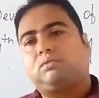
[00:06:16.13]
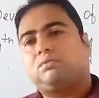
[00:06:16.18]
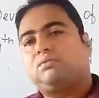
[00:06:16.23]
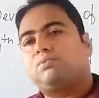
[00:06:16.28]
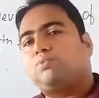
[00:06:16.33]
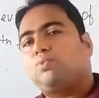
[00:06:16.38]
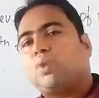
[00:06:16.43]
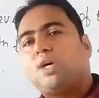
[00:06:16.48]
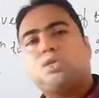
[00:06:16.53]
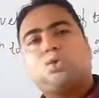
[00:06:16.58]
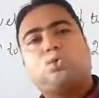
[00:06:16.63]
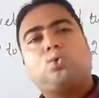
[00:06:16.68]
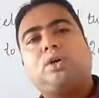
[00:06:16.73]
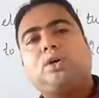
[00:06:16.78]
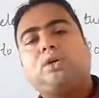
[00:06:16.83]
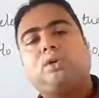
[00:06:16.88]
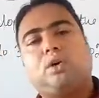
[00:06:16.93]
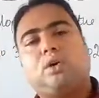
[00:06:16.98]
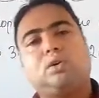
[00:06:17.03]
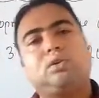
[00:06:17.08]
was
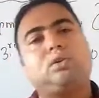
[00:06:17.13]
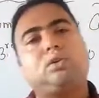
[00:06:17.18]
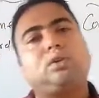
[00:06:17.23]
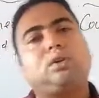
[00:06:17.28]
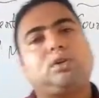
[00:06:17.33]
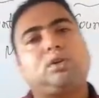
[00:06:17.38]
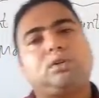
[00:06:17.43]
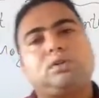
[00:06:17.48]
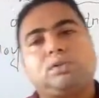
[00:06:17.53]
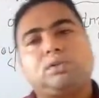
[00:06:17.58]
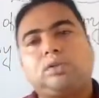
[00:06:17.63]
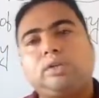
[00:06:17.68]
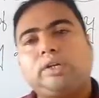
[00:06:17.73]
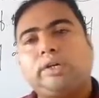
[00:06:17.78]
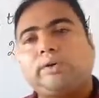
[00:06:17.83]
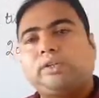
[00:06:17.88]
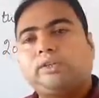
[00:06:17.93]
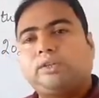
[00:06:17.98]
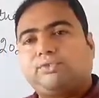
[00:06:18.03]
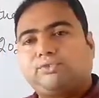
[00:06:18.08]
going on
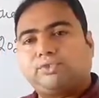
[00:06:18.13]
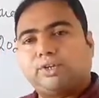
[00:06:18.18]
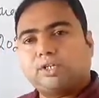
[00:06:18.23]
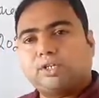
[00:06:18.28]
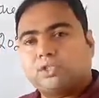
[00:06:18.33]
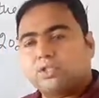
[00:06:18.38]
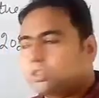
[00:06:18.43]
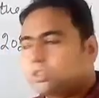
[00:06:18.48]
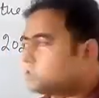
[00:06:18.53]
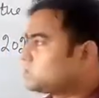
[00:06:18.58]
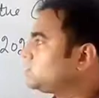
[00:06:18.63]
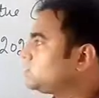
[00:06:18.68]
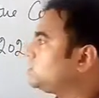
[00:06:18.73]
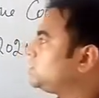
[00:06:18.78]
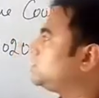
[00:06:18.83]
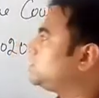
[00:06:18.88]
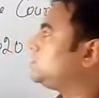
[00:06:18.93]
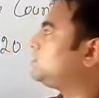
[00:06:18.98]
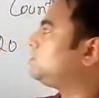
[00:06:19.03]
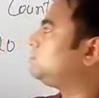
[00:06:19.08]
during the phase
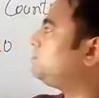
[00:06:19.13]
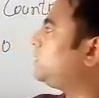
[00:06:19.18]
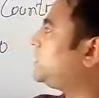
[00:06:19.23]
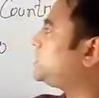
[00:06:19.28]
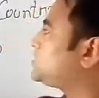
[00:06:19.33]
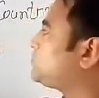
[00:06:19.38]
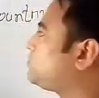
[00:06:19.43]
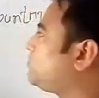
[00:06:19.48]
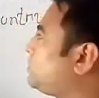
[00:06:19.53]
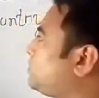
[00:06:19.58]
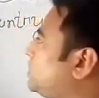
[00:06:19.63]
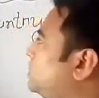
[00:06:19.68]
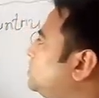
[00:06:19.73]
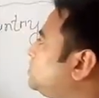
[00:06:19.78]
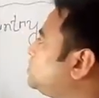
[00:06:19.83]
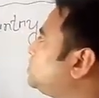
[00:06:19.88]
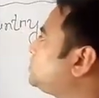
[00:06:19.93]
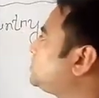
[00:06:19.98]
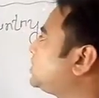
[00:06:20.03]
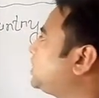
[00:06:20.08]
March 14th
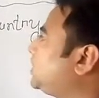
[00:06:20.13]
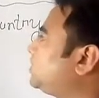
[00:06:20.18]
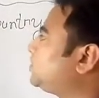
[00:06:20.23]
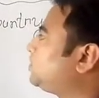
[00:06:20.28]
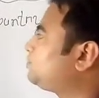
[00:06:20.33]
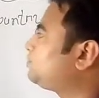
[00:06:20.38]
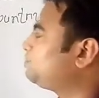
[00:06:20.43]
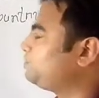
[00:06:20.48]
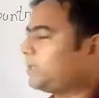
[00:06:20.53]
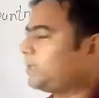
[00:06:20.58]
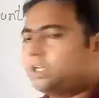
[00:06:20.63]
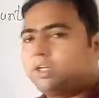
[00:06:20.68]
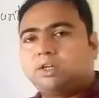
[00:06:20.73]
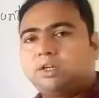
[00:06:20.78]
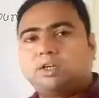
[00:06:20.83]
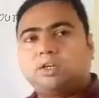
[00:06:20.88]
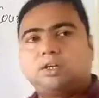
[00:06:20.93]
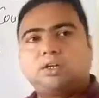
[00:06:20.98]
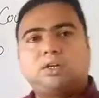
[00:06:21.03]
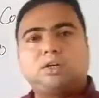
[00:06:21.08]
to 3rd of May,
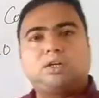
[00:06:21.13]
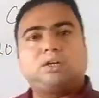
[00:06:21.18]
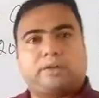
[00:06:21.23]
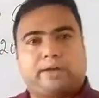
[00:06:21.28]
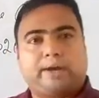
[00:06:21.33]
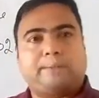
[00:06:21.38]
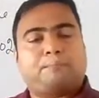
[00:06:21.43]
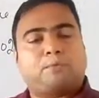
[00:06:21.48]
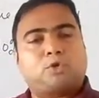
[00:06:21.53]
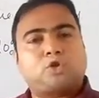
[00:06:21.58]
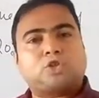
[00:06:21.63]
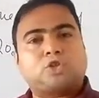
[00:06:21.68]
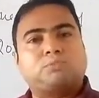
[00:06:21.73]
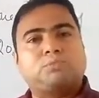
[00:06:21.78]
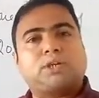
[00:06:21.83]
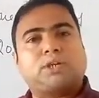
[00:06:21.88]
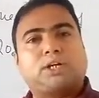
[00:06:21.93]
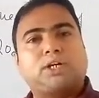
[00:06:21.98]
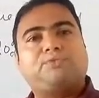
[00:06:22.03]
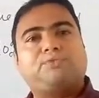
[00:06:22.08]

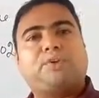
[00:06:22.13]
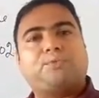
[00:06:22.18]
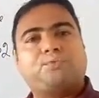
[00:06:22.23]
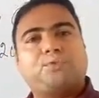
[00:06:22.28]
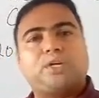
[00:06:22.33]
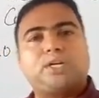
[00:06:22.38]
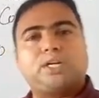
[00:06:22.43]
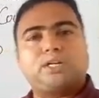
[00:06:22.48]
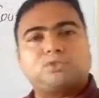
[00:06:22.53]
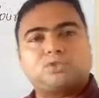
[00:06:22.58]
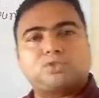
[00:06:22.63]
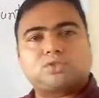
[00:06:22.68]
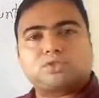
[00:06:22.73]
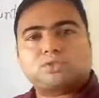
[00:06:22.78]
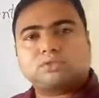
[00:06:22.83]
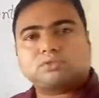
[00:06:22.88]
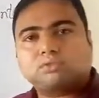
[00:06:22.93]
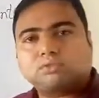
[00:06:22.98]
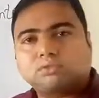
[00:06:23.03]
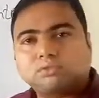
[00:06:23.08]
approximately 50 days.
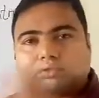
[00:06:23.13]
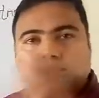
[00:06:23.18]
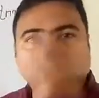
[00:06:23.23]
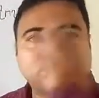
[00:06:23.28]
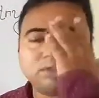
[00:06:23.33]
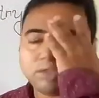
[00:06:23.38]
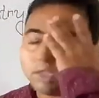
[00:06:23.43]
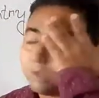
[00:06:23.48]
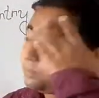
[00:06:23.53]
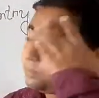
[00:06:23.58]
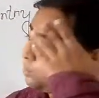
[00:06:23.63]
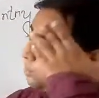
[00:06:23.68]
If you